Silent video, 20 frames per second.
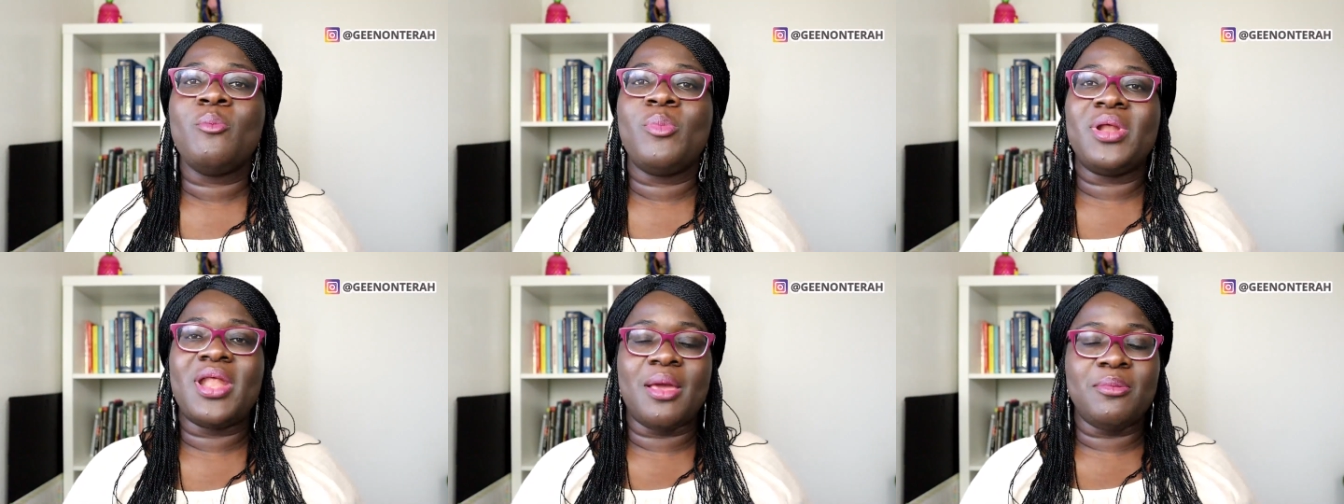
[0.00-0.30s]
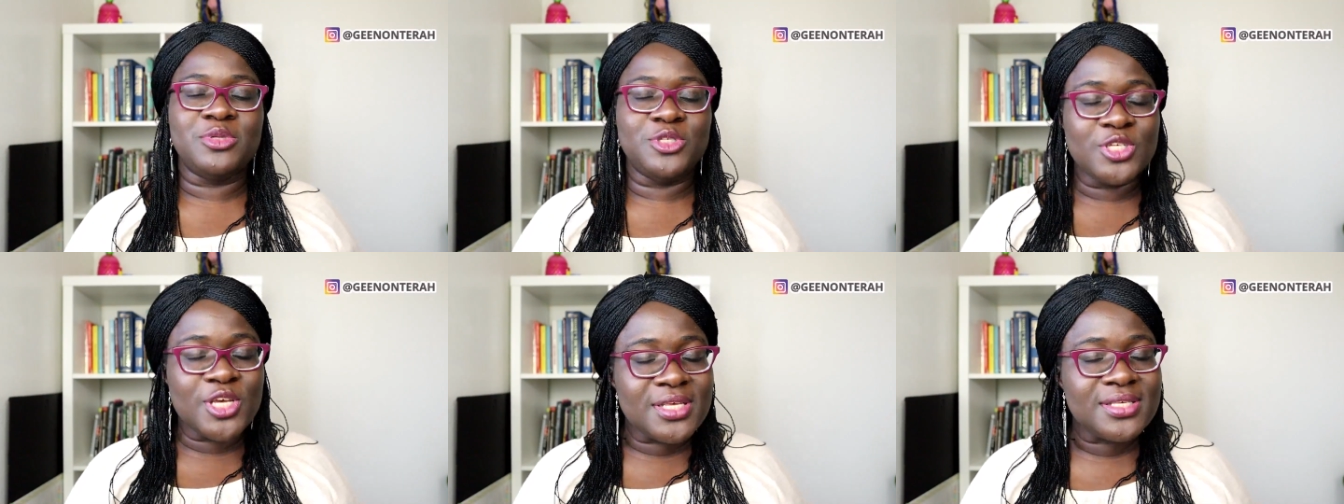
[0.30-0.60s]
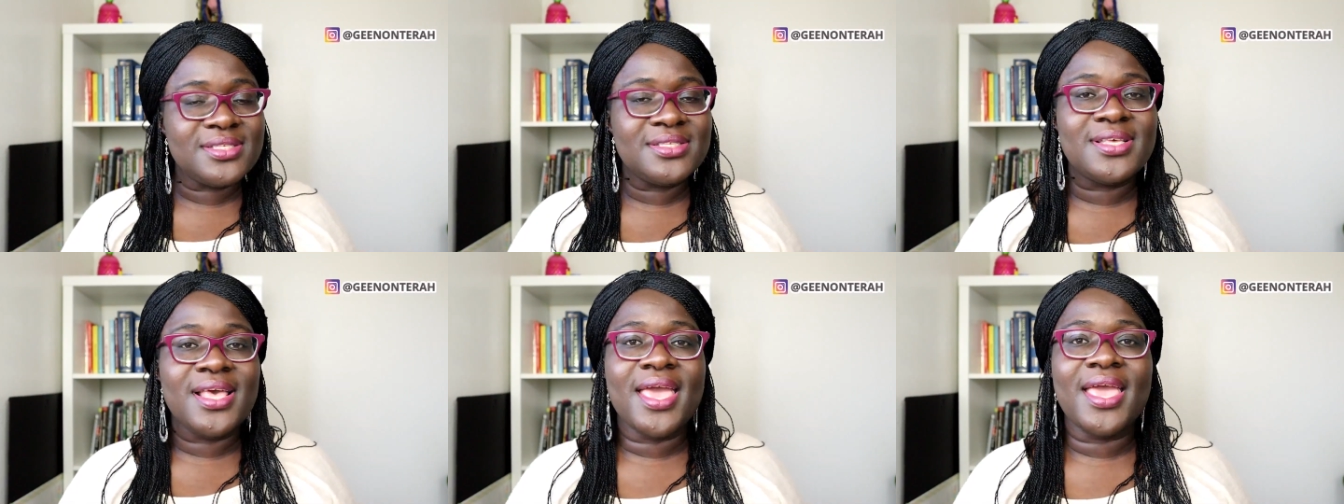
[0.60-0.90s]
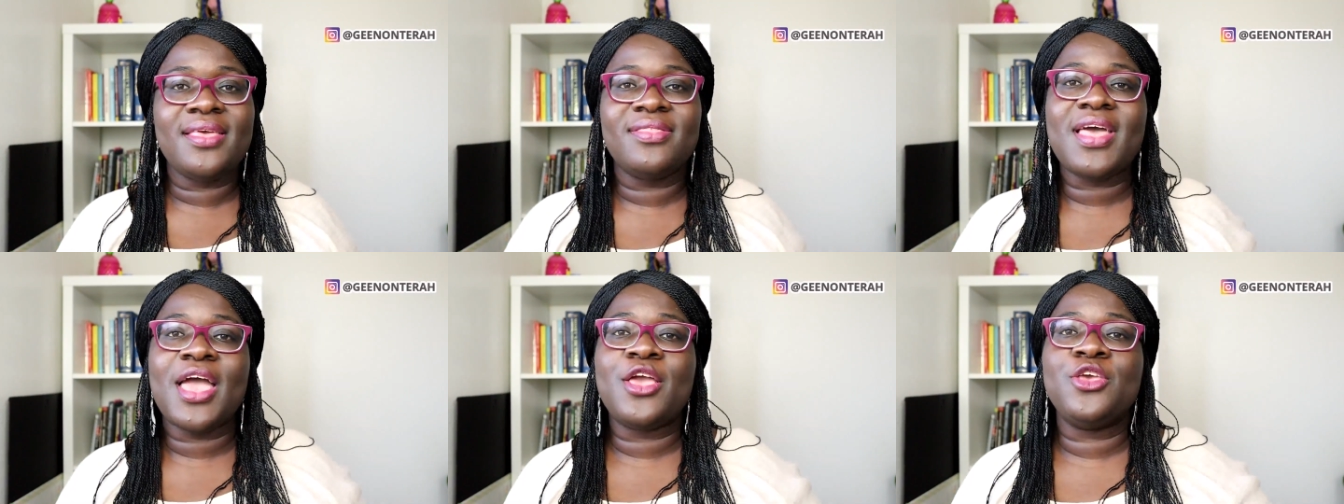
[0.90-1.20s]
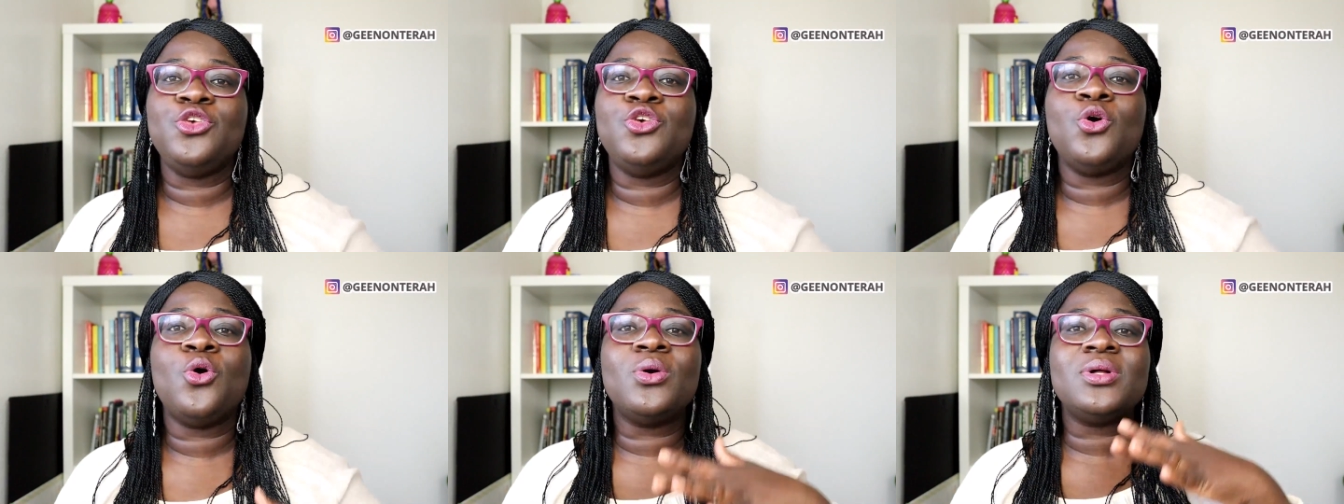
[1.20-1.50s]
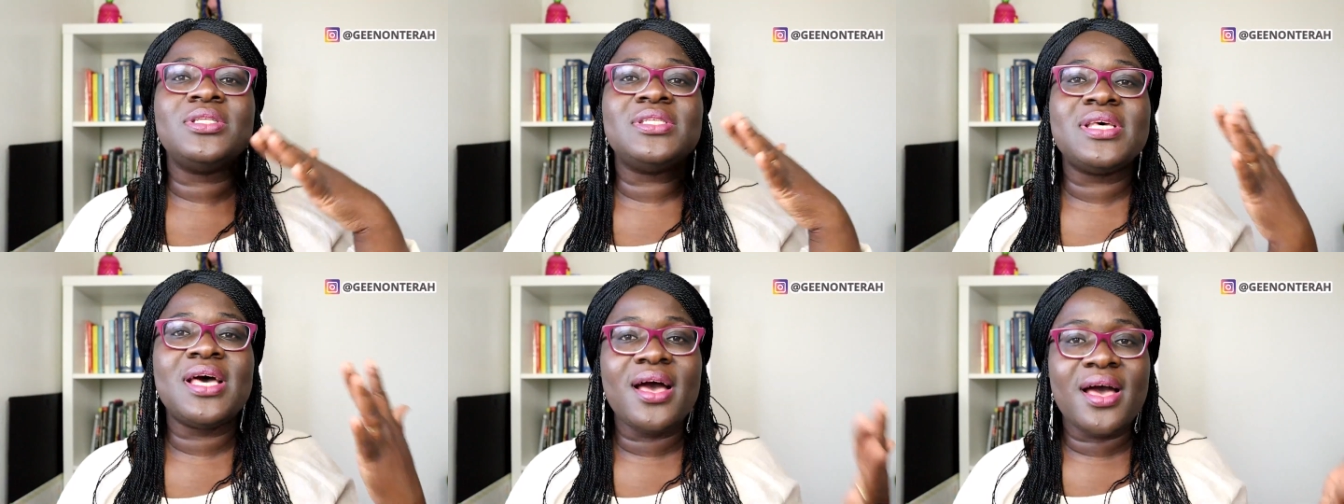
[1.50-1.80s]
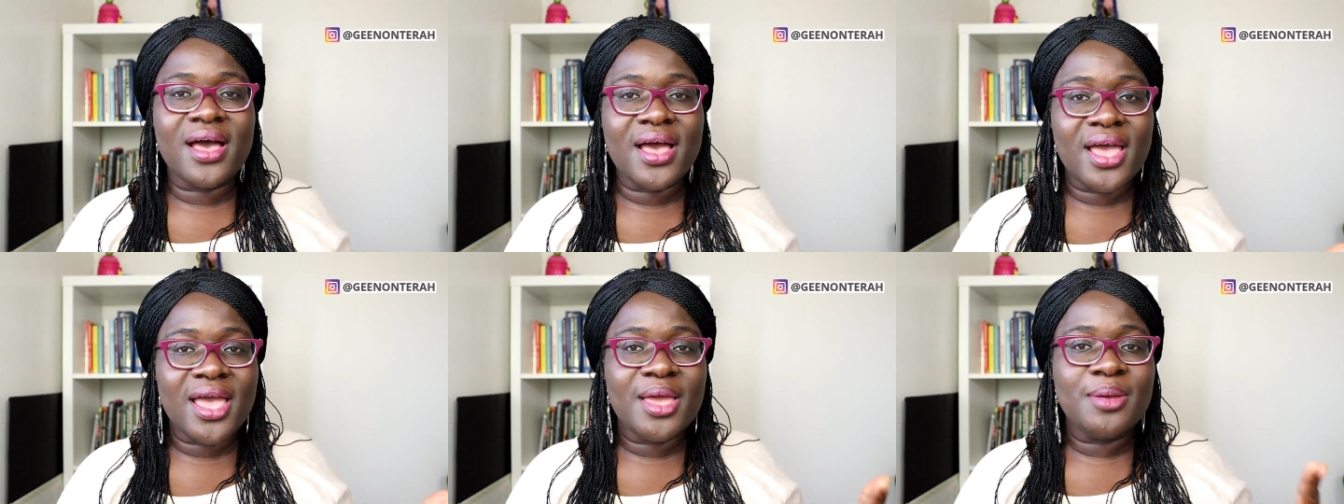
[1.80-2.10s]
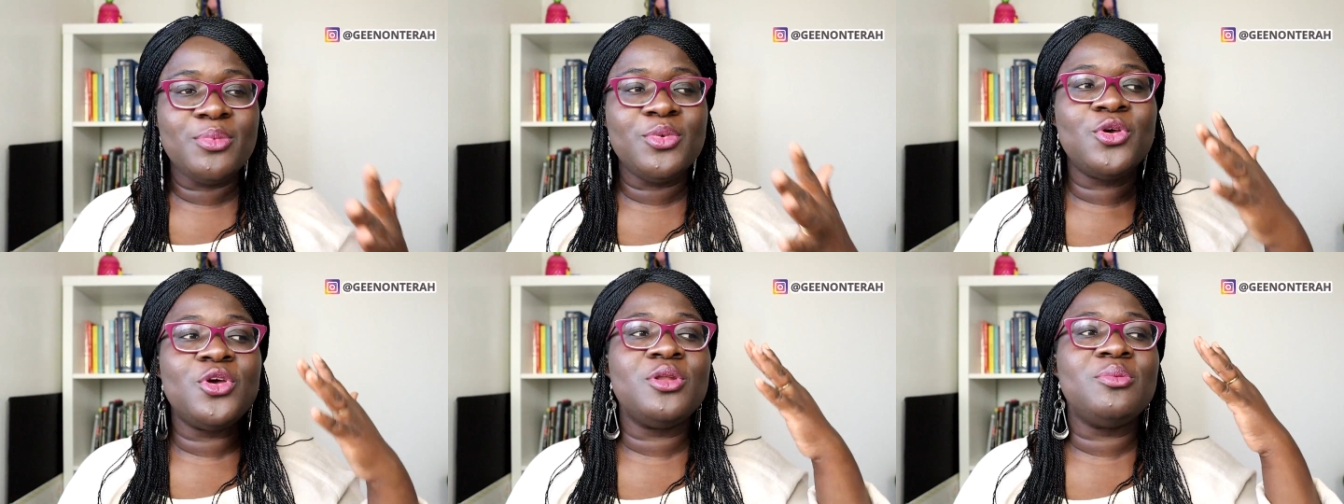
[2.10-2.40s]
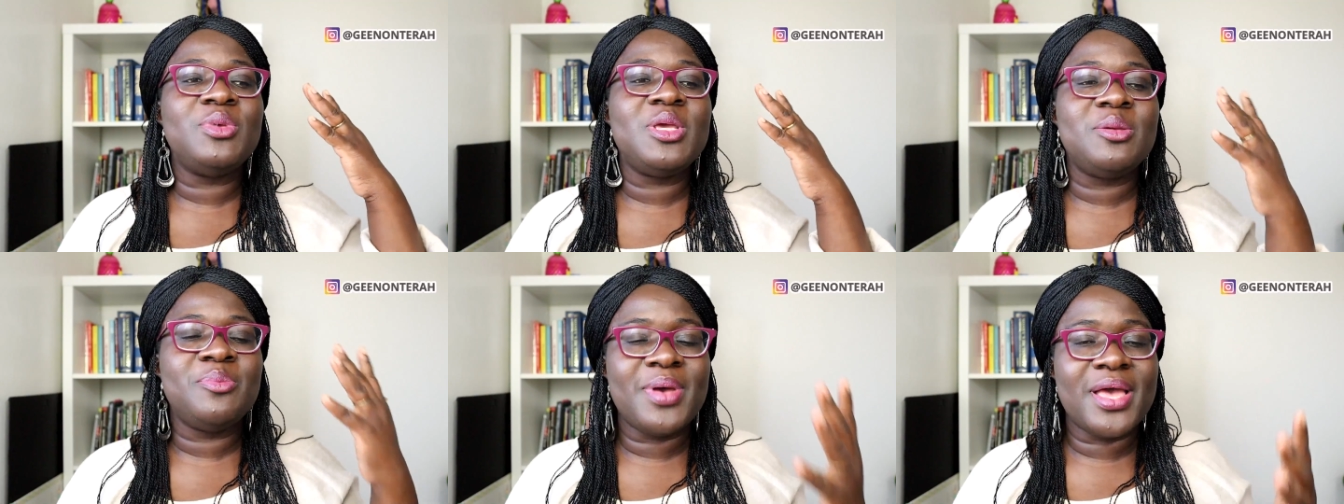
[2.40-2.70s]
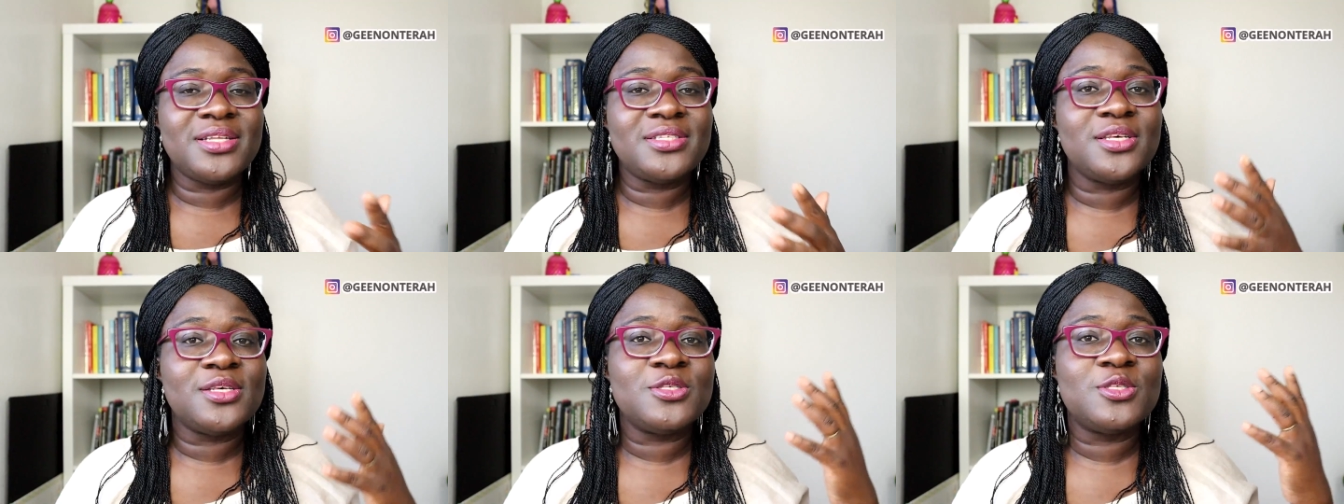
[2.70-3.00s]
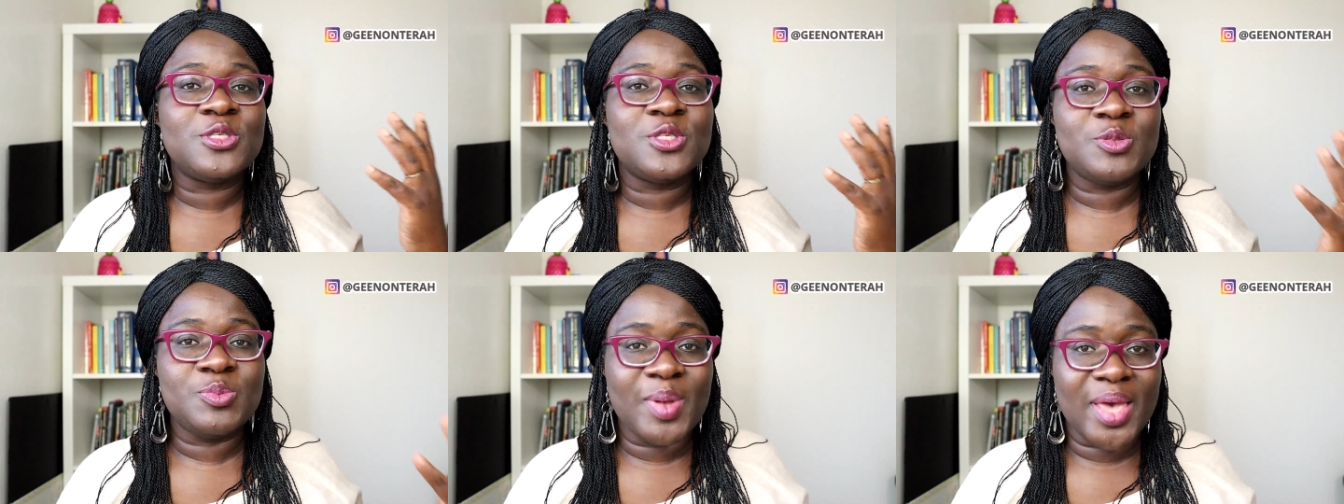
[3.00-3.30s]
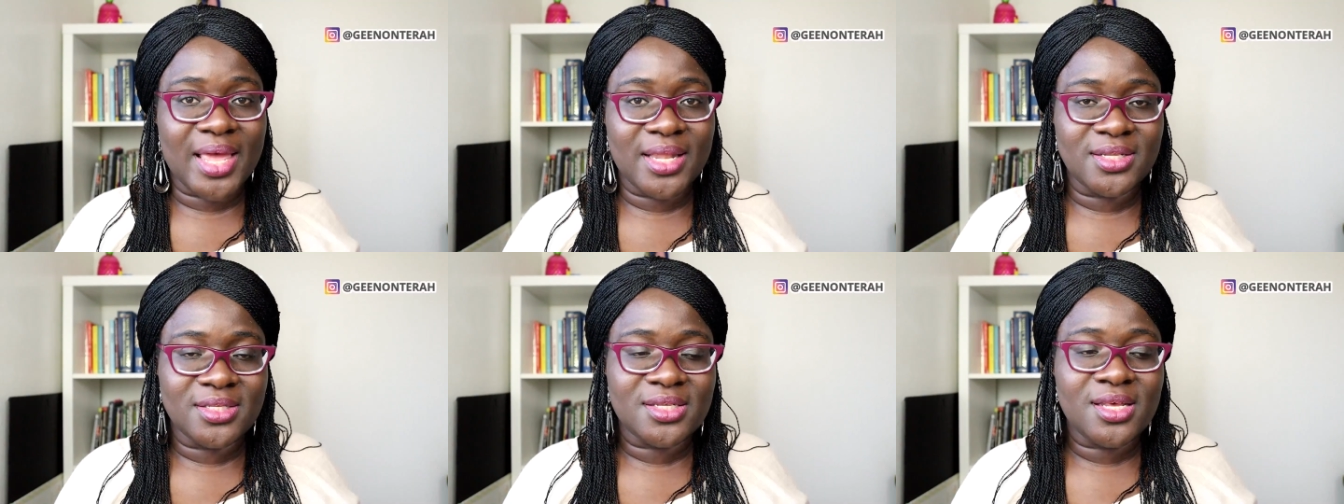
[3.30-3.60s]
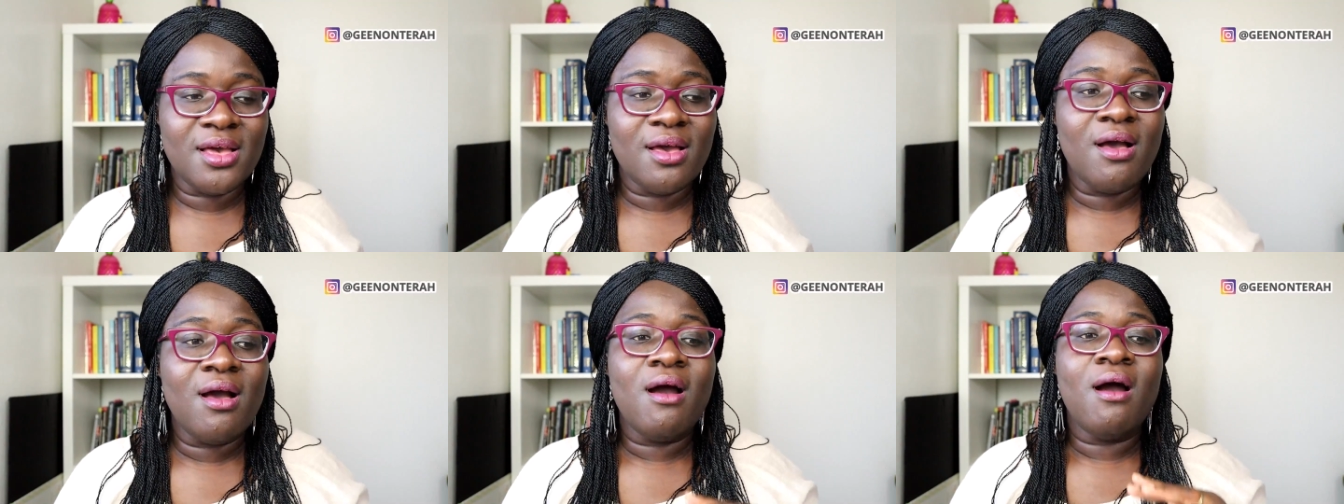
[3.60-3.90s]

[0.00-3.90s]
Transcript: but I'm just saying that your time could be better spent